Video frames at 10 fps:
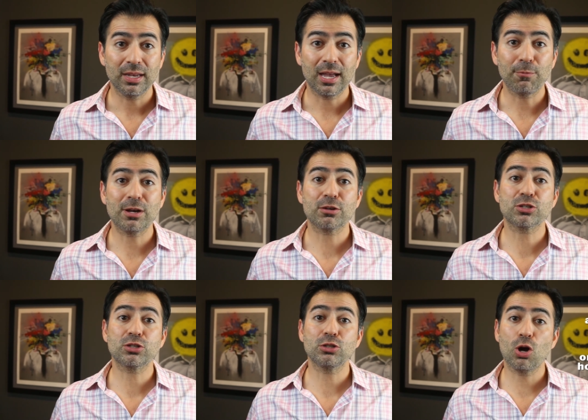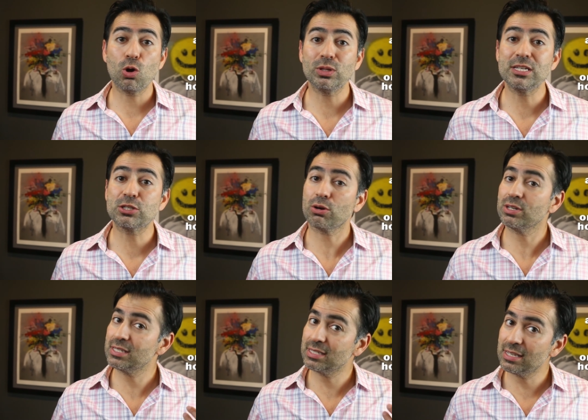And we are slowly starting
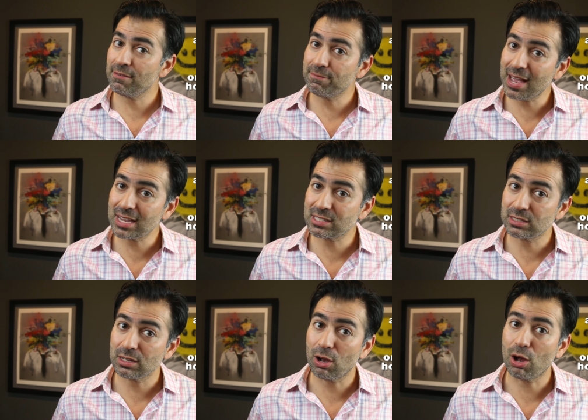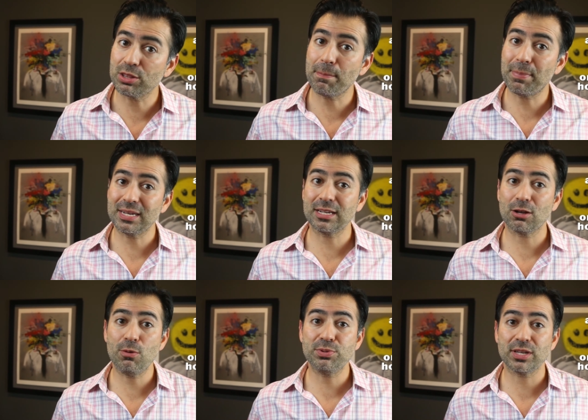to see effects on the pending
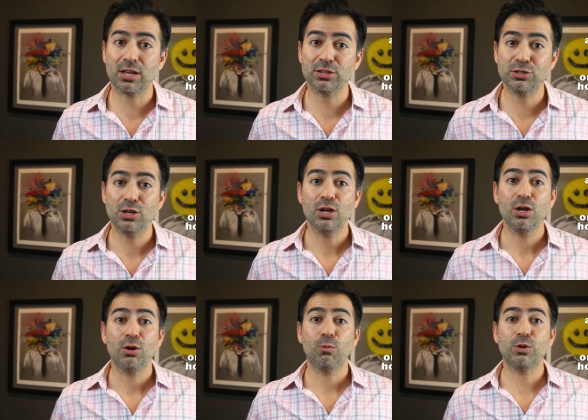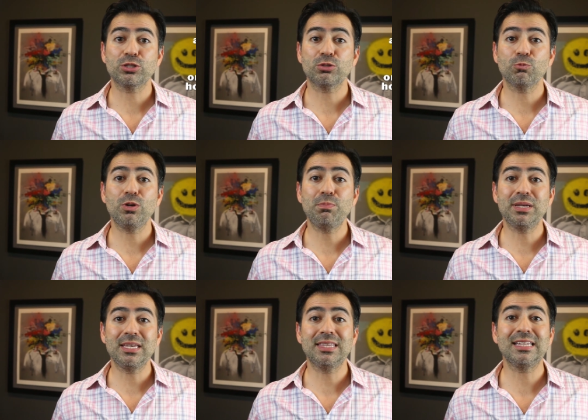home sales, which would
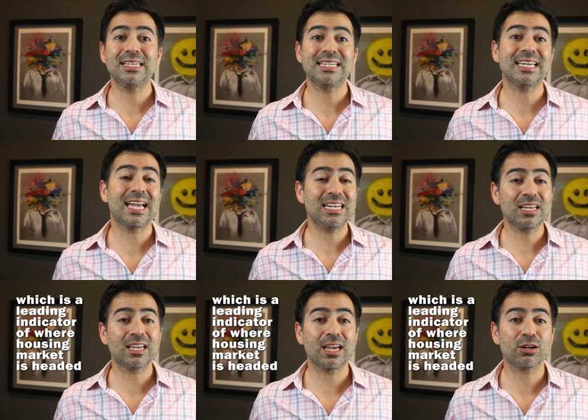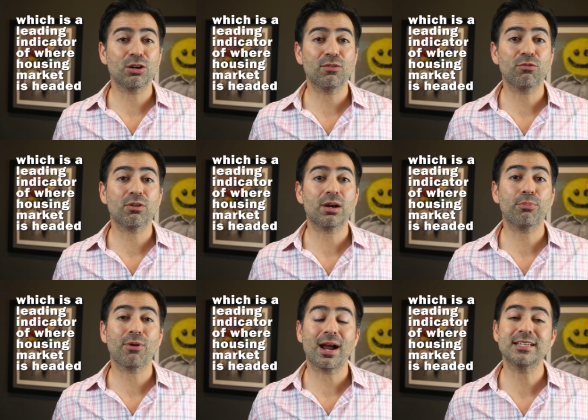be the leading indicator of where
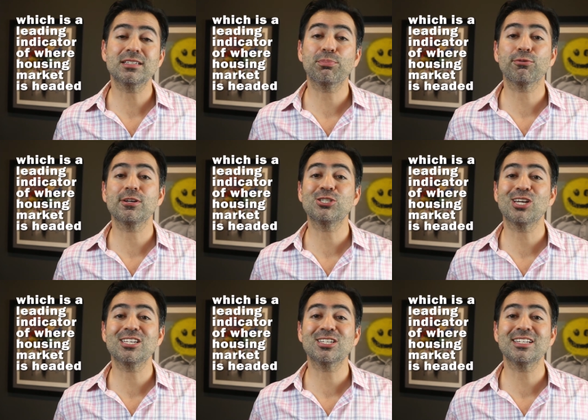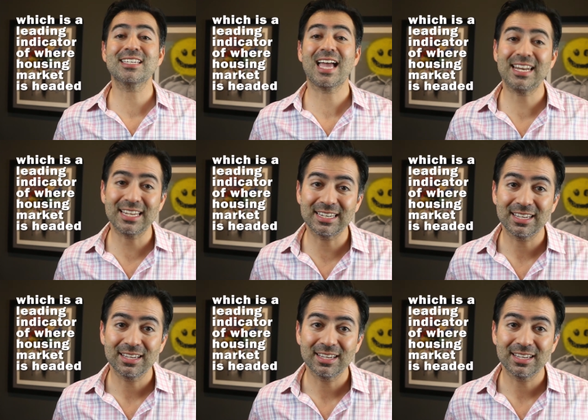price appreciation is headed.